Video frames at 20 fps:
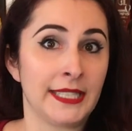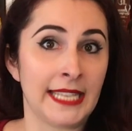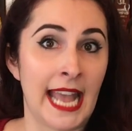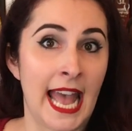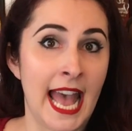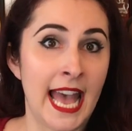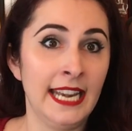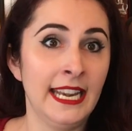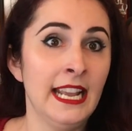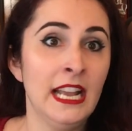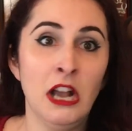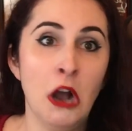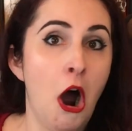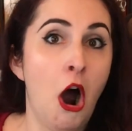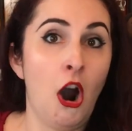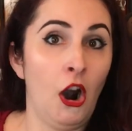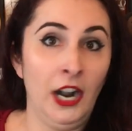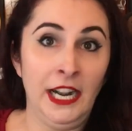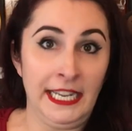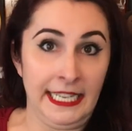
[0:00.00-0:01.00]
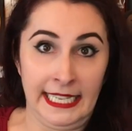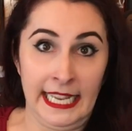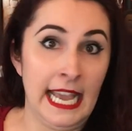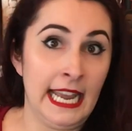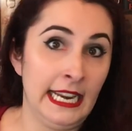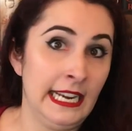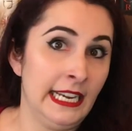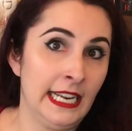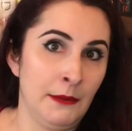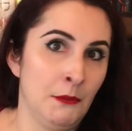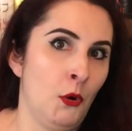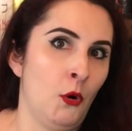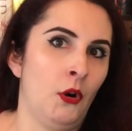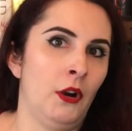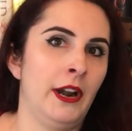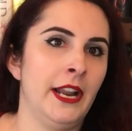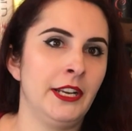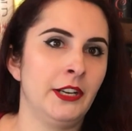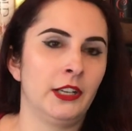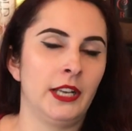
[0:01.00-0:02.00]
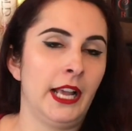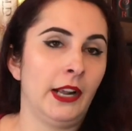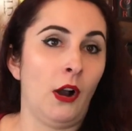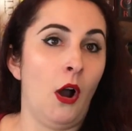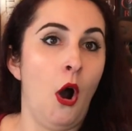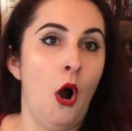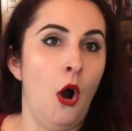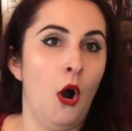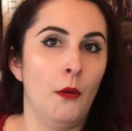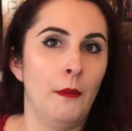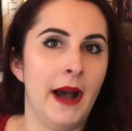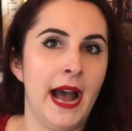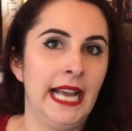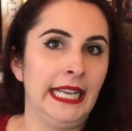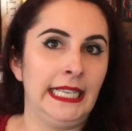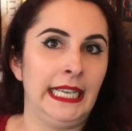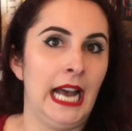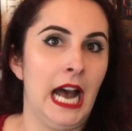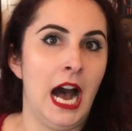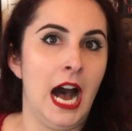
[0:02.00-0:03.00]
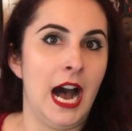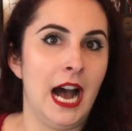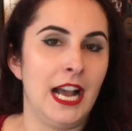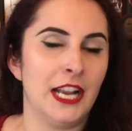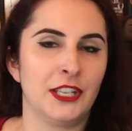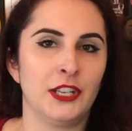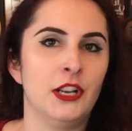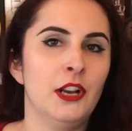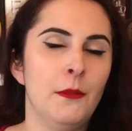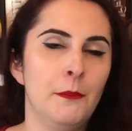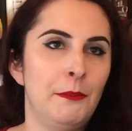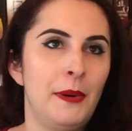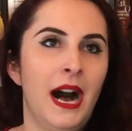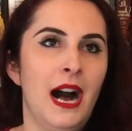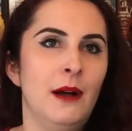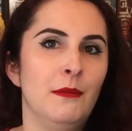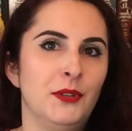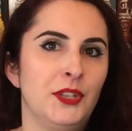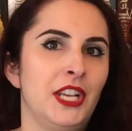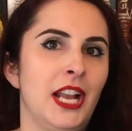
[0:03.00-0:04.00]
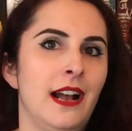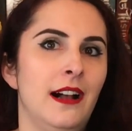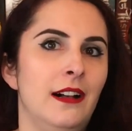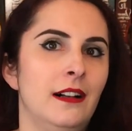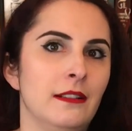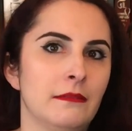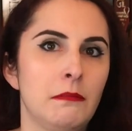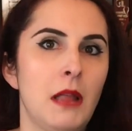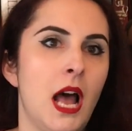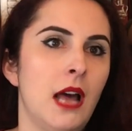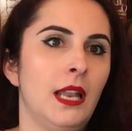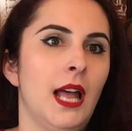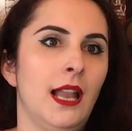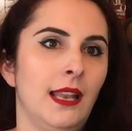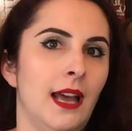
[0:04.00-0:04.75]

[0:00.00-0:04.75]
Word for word: dead, aren't dead anymore. And you're like, oh my gosh, bombshell, la la